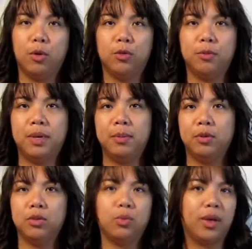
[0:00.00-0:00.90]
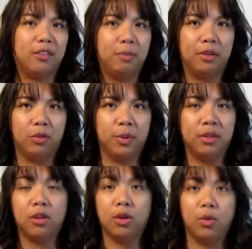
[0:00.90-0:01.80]
most people's waist
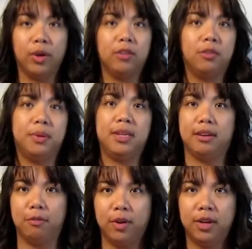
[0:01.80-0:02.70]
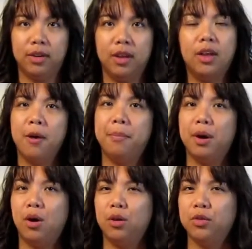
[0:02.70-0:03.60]
measurements are going to be different,
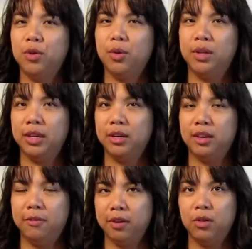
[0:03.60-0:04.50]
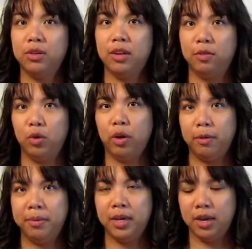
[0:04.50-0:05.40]
but also a little difficult if you are
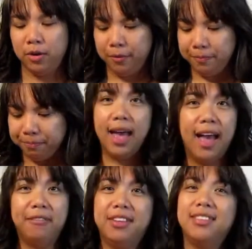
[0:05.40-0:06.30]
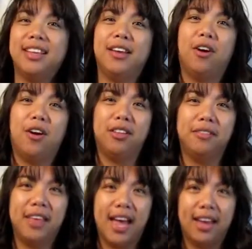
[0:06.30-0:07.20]
a beginner. Having said all
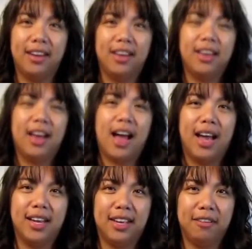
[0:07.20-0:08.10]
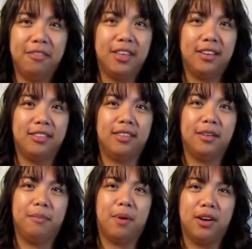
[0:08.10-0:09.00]
of that, I give this
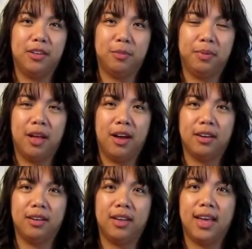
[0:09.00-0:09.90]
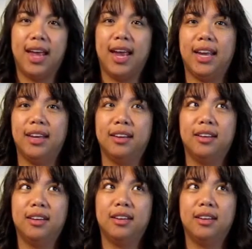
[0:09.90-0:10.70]
bodice block a